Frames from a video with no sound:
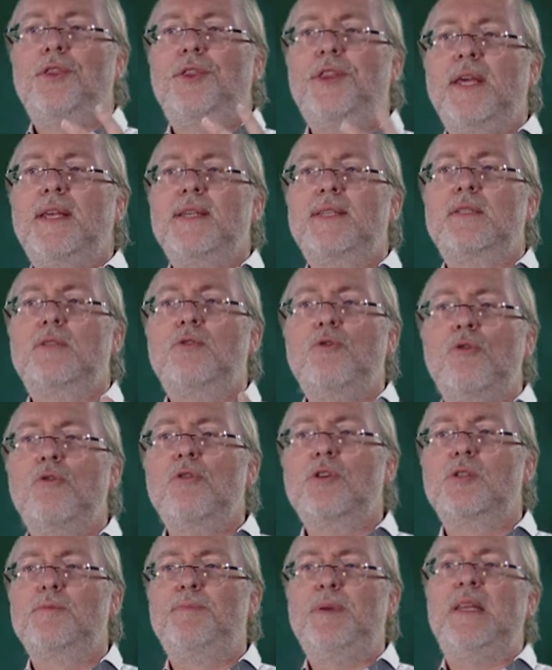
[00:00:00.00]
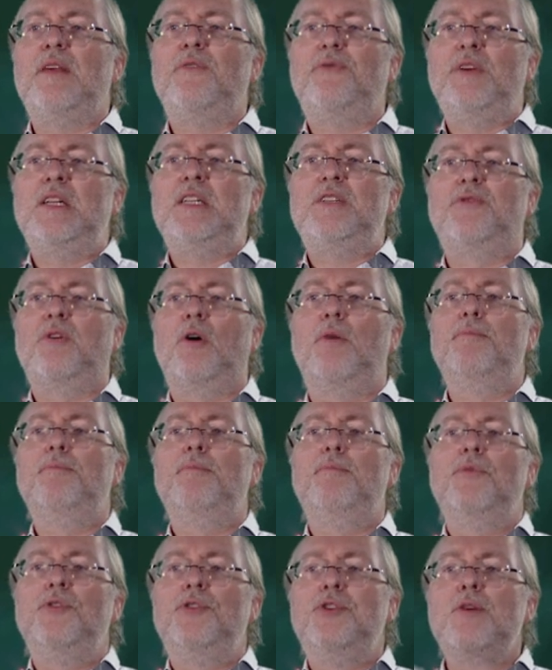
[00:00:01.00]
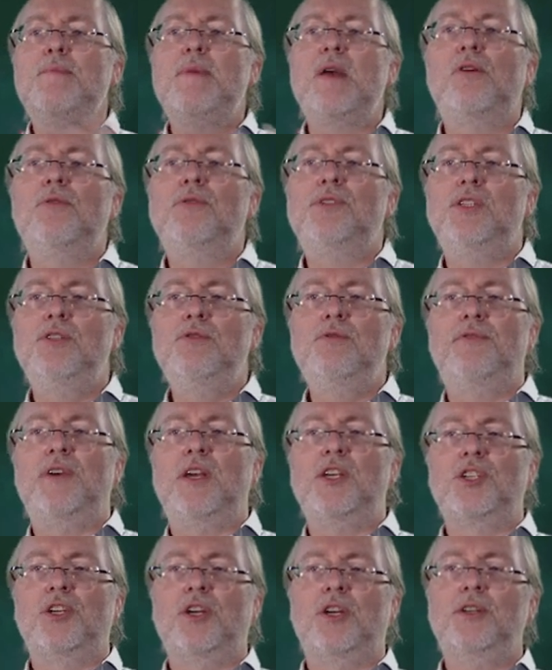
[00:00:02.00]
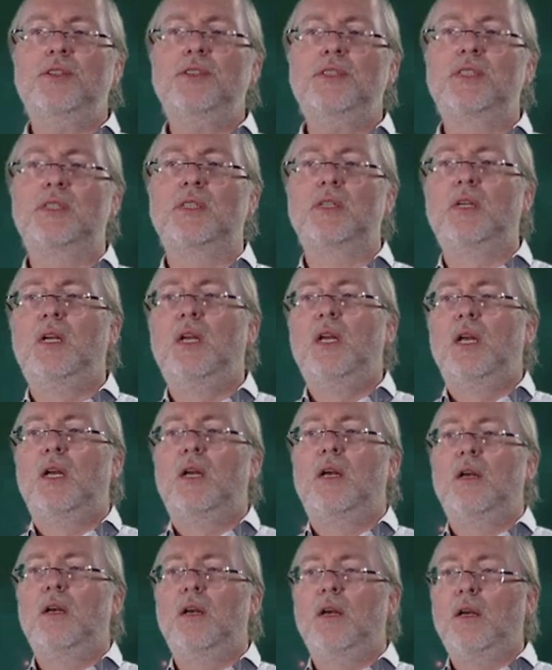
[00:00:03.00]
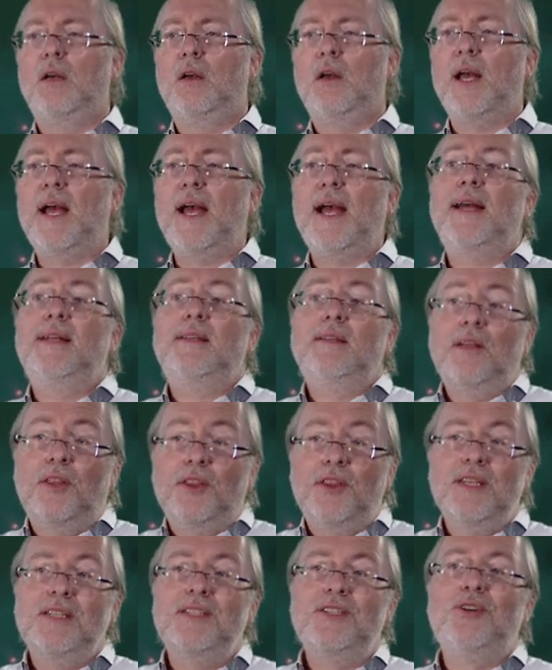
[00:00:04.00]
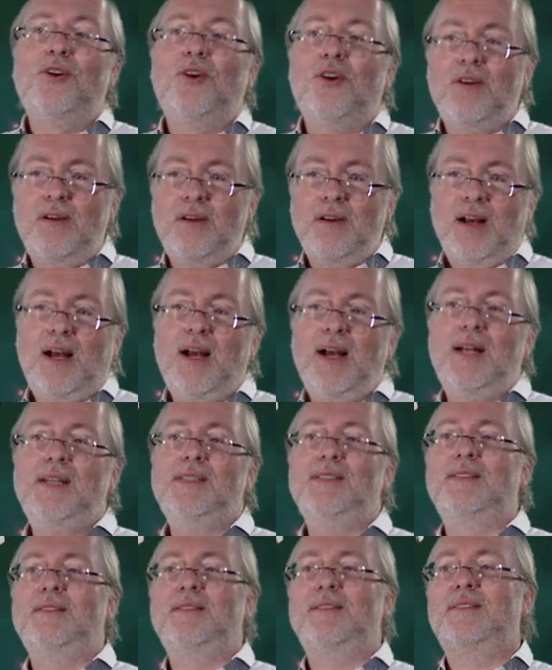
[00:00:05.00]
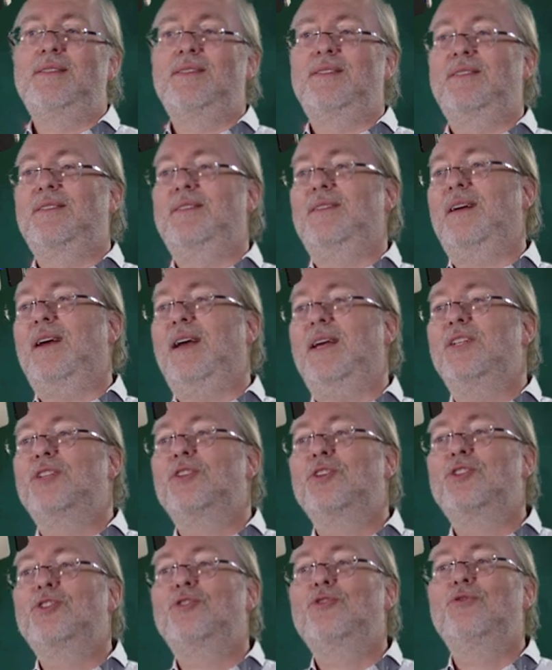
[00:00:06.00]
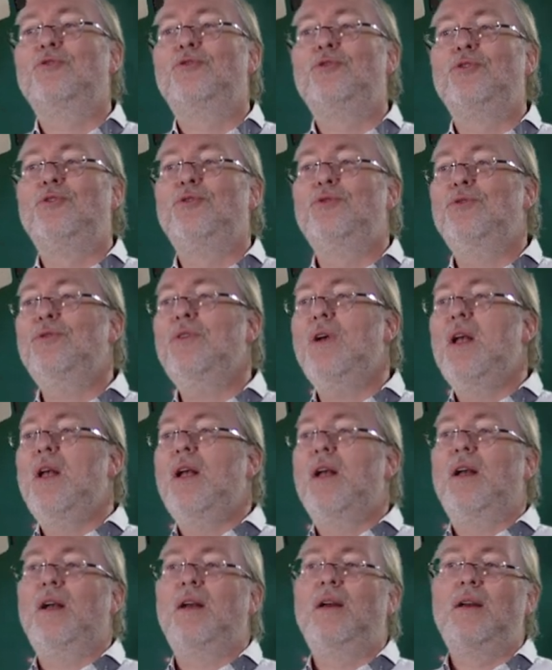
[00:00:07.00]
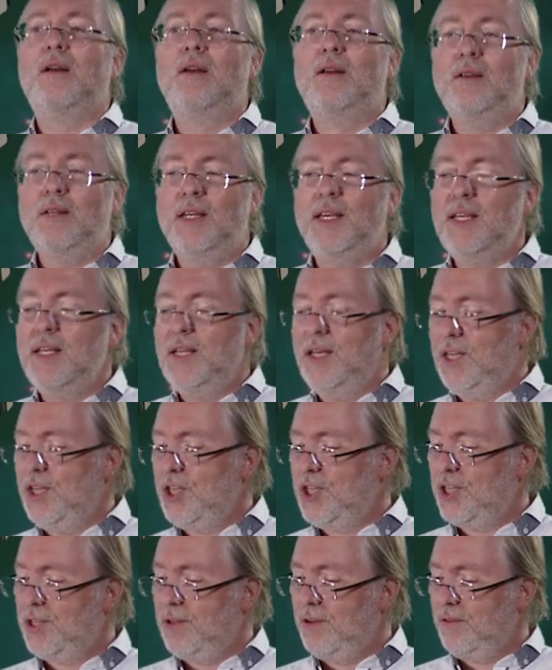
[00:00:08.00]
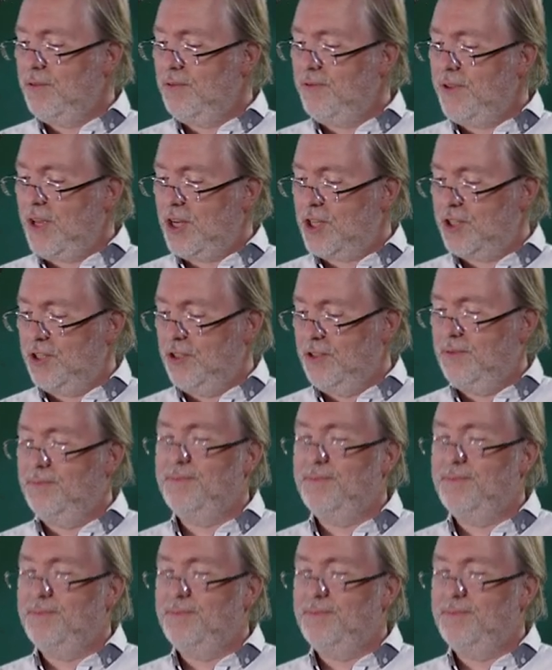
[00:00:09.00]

this course benefits from numerous innovations, and this year, as I just told to you, English version.